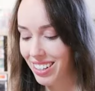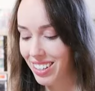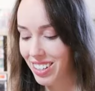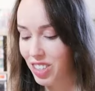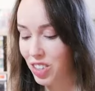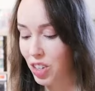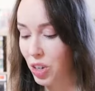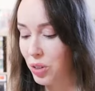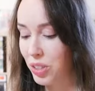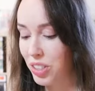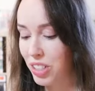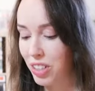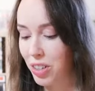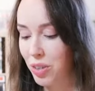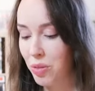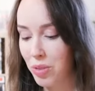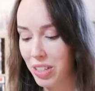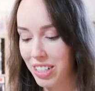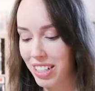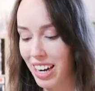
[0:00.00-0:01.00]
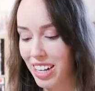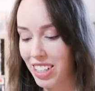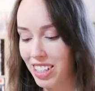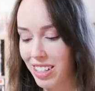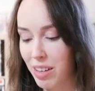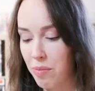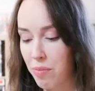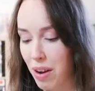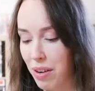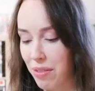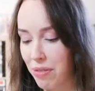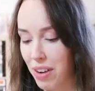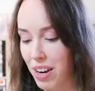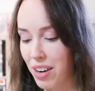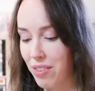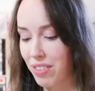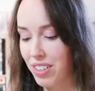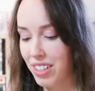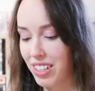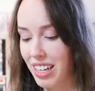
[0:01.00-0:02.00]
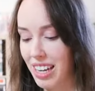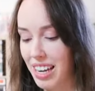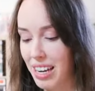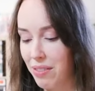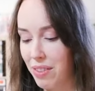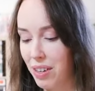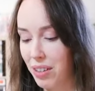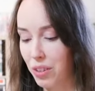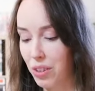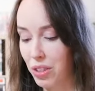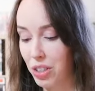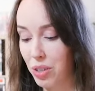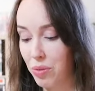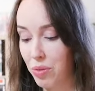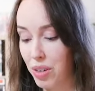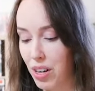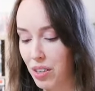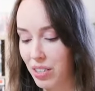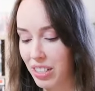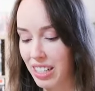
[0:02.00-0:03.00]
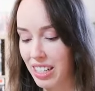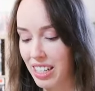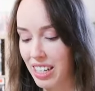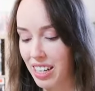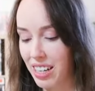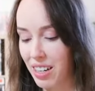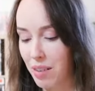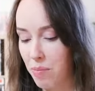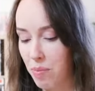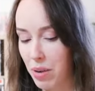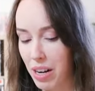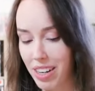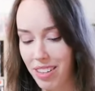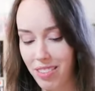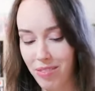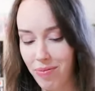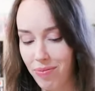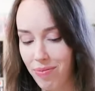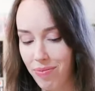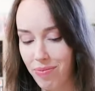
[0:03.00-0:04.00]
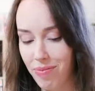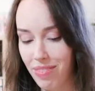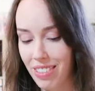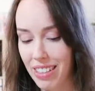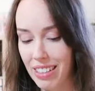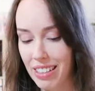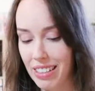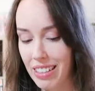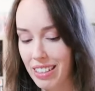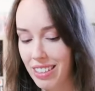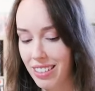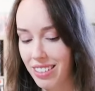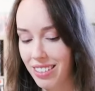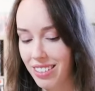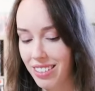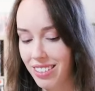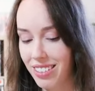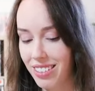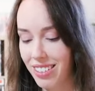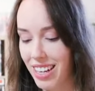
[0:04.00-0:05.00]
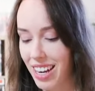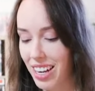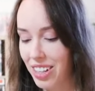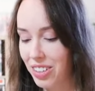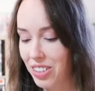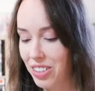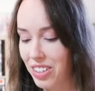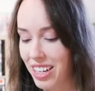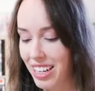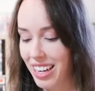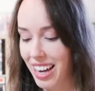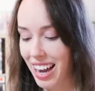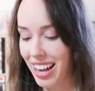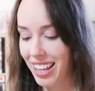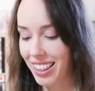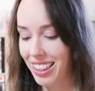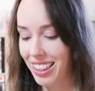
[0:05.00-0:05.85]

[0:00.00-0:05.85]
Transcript: Jolteon was actually my favourite evolution when I was a kid, but now looking at